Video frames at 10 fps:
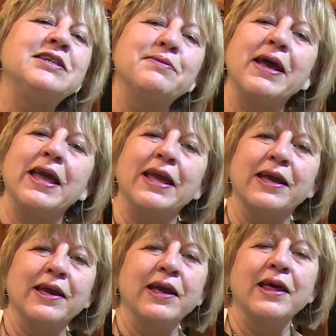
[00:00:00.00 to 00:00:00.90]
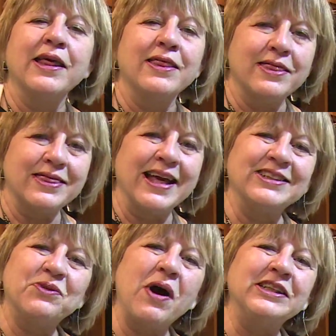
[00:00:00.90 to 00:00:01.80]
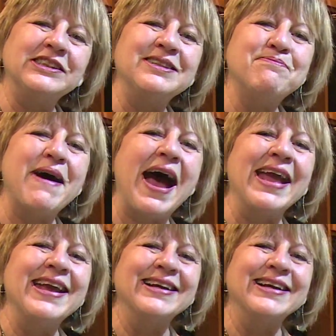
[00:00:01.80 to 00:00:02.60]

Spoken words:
to make. Thanks for watching. Bye.